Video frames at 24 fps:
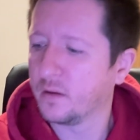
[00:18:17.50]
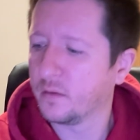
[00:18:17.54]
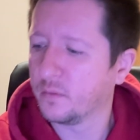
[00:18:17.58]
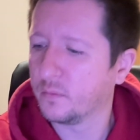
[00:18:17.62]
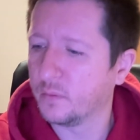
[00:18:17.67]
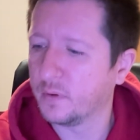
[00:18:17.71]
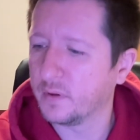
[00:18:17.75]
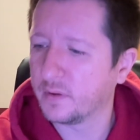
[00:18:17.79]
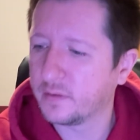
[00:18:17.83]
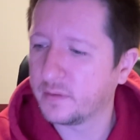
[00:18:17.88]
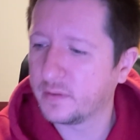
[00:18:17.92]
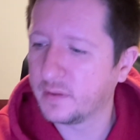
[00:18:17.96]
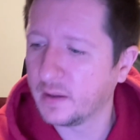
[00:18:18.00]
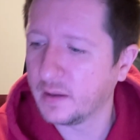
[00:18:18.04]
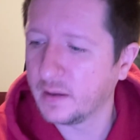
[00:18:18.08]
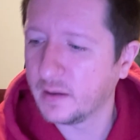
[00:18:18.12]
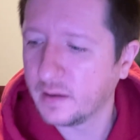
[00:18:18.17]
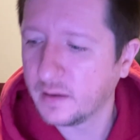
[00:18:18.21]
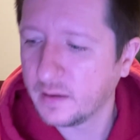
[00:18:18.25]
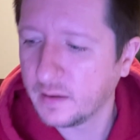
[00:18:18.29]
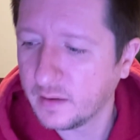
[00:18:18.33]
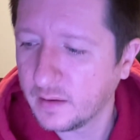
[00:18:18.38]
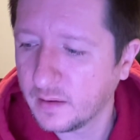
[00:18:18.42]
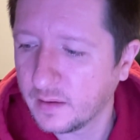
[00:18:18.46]
which
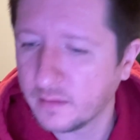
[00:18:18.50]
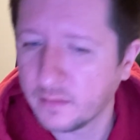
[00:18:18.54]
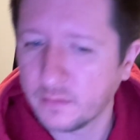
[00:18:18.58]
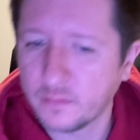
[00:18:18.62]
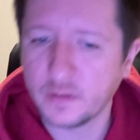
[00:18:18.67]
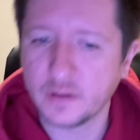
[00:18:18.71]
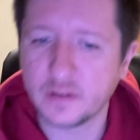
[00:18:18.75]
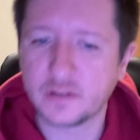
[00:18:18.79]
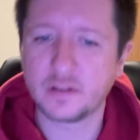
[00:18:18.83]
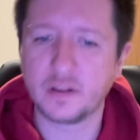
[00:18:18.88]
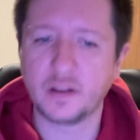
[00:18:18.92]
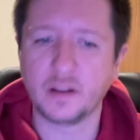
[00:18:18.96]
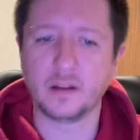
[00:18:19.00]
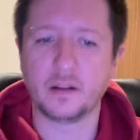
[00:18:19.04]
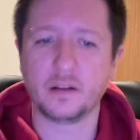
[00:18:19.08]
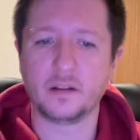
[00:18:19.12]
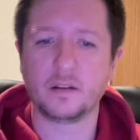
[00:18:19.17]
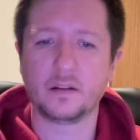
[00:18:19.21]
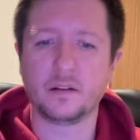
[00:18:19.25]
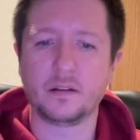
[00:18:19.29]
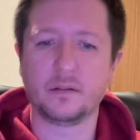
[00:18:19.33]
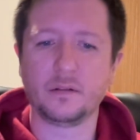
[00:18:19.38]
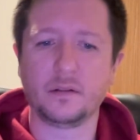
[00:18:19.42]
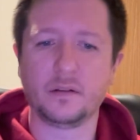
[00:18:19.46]

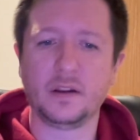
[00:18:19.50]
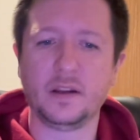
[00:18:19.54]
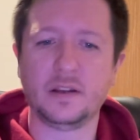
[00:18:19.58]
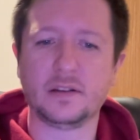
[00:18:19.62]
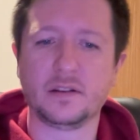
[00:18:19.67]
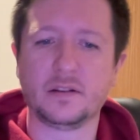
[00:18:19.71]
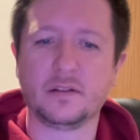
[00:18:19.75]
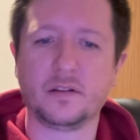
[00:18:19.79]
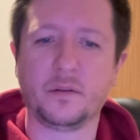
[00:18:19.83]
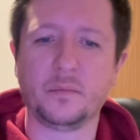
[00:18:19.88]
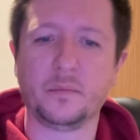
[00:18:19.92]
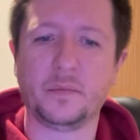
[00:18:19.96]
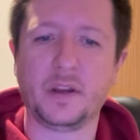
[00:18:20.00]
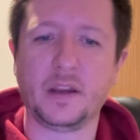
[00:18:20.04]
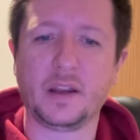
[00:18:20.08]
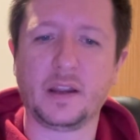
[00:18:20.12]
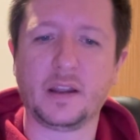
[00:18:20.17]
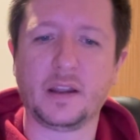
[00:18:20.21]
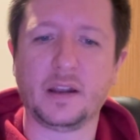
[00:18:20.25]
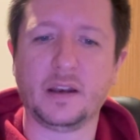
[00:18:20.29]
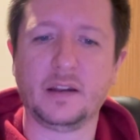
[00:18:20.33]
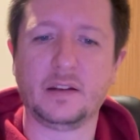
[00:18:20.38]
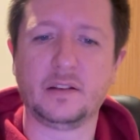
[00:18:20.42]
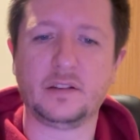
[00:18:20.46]
is a Dominic
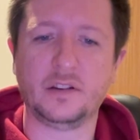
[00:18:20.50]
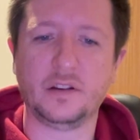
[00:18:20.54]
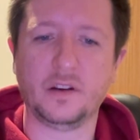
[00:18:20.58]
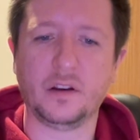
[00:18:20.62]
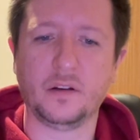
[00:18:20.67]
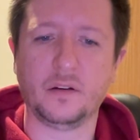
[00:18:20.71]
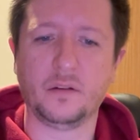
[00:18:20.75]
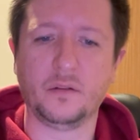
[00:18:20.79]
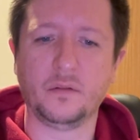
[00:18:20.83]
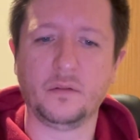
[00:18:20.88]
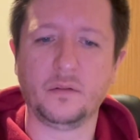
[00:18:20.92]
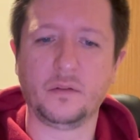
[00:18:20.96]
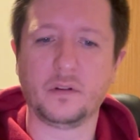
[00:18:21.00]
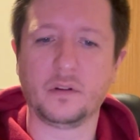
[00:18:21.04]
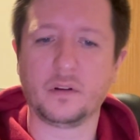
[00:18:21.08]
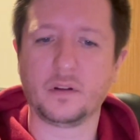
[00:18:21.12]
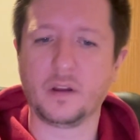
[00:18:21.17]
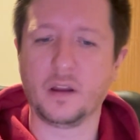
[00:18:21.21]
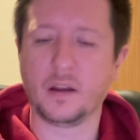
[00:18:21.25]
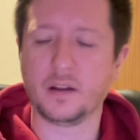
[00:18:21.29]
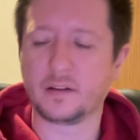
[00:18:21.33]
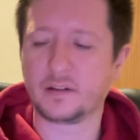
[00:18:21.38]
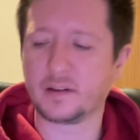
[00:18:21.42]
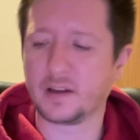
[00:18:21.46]
Calicchio
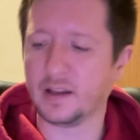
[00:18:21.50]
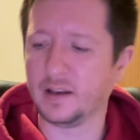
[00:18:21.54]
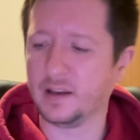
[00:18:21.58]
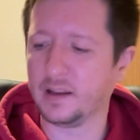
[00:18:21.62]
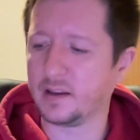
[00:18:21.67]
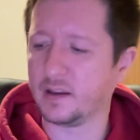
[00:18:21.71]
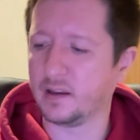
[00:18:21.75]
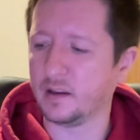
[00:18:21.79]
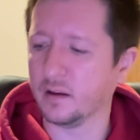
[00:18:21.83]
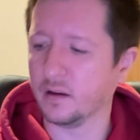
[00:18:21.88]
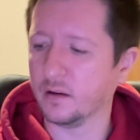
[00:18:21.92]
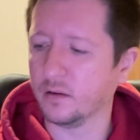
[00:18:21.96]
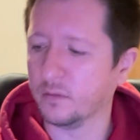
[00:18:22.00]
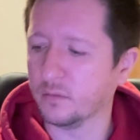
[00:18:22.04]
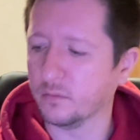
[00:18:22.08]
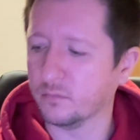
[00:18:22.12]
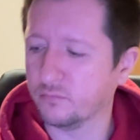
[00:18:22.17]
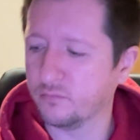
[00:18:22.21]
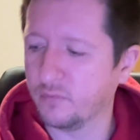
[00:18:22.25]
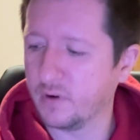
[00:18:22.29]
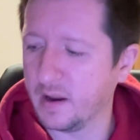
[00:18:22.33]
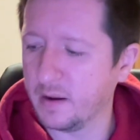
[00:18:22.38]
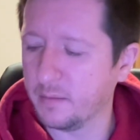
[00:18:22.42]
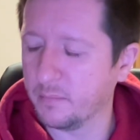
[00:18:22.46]

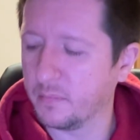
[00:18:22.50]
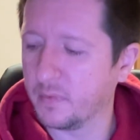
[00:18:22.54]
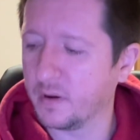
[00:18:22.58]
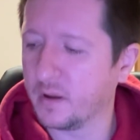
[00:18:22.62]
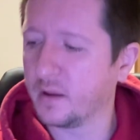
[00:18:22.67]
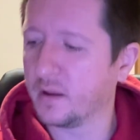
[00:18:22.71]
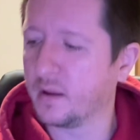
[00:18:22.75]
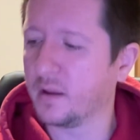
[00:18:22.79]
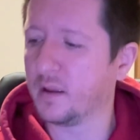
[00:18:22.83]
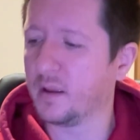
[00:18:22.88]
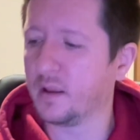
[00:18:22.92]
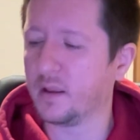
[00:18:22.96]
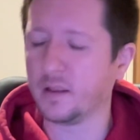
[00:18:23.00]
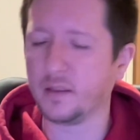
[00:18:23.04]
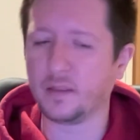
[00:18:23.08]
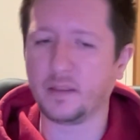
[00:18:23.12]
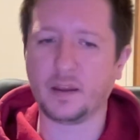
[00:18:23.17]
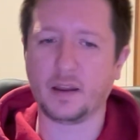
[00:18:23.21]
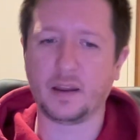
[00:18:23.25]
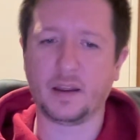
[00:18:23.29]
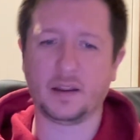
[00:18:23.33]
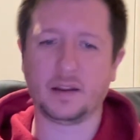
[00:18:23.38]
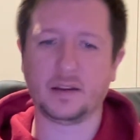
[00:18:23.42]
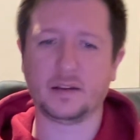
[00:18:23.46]
rim
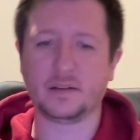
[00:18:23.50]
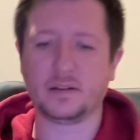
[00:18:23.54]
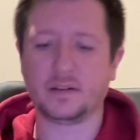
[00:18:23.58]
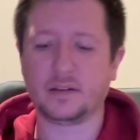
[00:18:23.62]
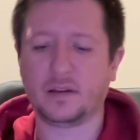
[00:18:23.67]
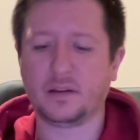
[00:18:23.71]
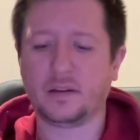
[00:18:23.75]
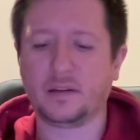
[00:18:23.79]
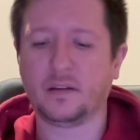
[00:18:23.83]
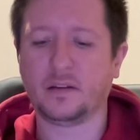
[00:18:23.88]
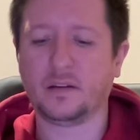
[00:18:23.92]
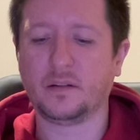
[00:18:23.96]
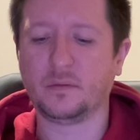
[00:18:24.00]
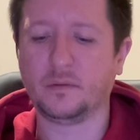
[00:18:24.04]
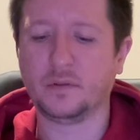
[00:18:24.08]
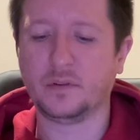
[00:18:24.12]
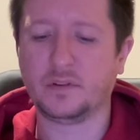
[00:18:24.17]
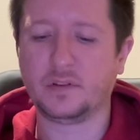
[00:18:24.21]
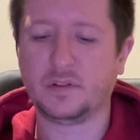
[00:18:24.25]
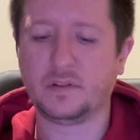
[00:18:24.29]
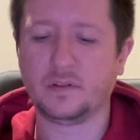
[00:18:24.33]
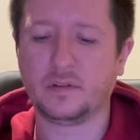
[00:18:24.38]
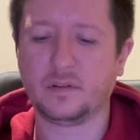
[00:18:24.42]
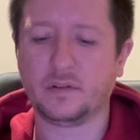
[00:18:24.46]
that
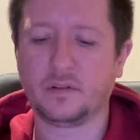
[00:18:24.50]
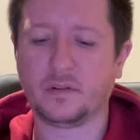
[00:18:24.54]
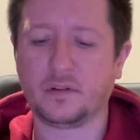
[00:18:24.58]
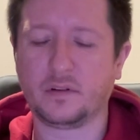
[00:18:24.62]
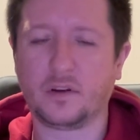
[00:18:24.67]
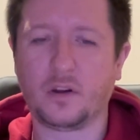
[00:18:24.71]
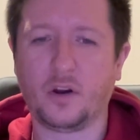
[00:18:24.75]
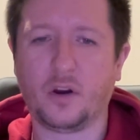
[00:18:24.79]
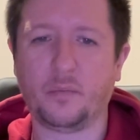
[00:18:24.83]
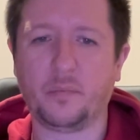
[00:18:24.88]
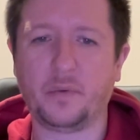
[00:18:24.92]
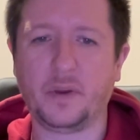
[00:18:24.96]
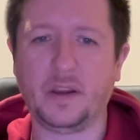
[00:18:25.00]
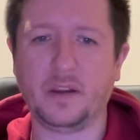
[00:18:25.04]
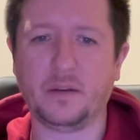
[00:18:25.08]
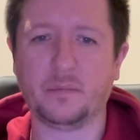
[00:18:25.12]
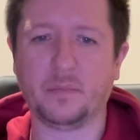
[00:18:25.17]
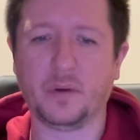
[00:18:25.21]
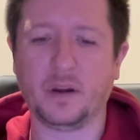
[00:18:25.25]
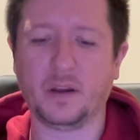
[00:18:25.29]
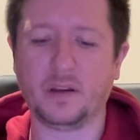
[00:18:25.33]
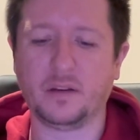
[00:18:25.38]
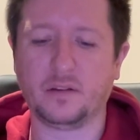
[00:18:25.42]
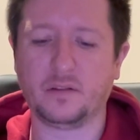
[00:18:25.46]
was copied
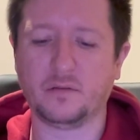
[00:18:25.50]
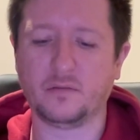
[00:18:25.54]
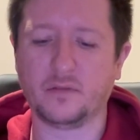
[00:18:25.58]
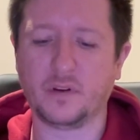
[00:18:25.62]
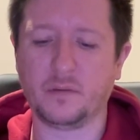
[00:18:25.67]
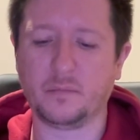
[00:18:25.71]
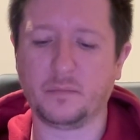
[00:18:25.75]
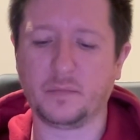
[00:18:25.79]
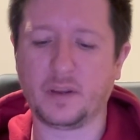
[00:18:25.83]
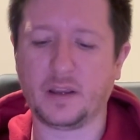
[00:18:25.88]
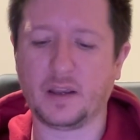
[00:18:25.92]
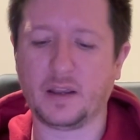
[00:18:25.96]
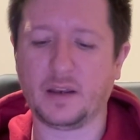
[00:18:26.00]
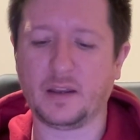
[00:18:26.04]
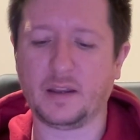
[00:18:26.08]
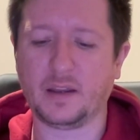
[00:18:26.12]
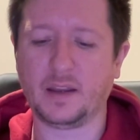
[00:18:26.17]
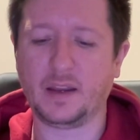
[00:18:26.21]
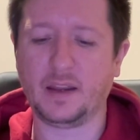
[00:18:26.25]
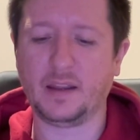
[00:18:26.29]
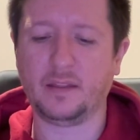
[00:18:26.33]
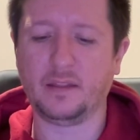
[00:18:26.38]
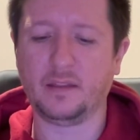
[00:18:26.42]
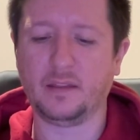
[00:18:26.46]
by Jerome
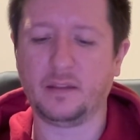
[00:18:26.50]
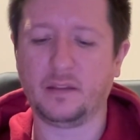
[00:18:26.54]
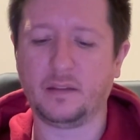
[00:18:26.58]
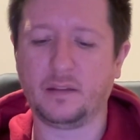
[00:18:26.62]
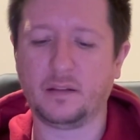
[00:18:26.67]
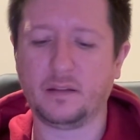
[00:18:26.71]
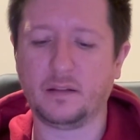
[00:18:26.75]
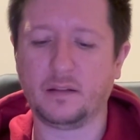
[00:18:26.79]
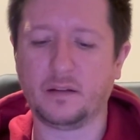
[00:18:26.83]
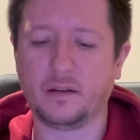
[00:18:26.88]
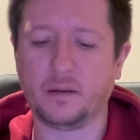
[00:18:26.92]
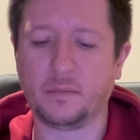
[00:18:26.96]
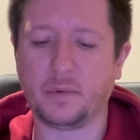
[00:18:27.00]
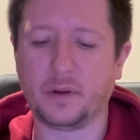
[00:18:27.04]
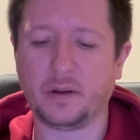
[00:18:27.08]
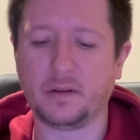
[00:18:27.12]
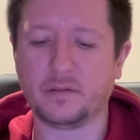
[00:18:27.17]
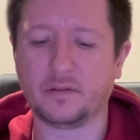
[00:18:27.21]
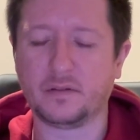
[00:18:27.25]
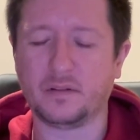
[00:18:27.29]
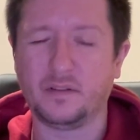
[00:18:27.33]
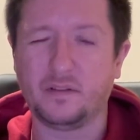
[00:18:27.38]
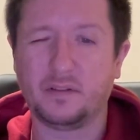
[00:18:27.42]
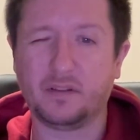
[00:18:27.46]
Calet in
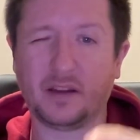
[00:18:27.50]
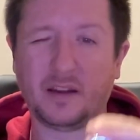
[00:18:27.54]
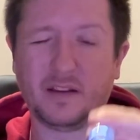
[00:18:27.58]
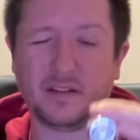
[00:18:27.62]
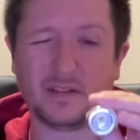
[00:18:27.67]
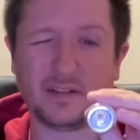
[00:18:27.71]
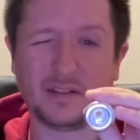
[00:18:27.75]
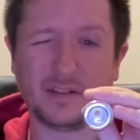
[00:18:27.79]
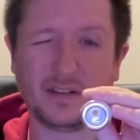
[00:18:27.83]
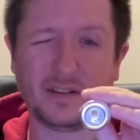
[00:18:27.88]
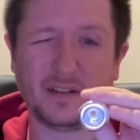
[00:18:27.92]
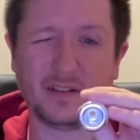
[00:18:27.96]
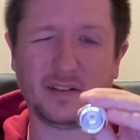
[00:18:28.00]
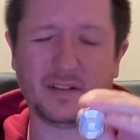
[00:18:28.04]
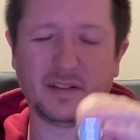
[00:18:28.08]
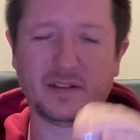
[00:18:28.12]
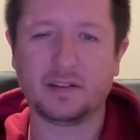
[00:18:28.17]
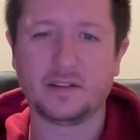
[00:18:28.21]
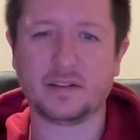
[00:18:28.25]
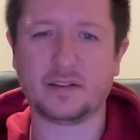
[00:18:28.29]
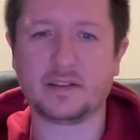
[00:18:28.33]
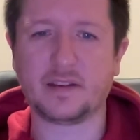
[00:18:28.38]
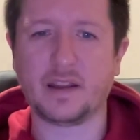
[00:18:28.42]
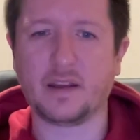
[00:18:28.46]
about
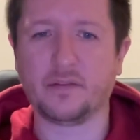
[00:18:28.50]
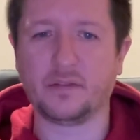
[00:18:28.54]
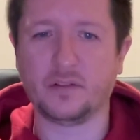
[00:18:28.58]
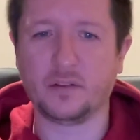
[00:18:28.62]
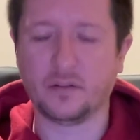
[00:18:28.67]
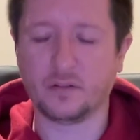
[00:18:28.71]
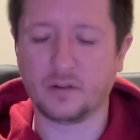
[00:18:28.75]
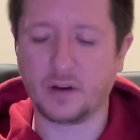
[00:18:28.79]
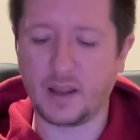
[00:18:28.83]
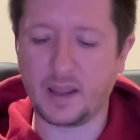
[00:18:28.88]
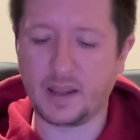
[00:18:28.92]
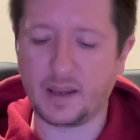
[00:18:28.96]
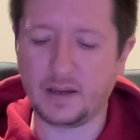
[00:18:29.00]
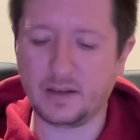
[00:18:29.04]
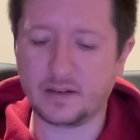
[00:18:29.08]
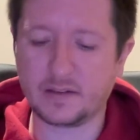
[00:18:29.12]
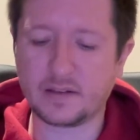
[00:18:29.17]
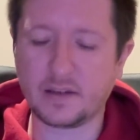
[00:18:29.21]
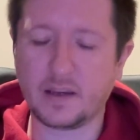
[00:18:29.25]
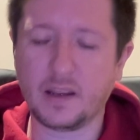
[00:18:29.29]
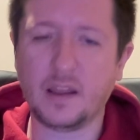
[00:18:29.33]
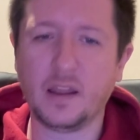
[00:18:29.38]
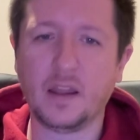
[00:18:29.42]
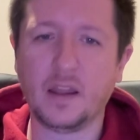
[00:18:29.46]
2007 or 8.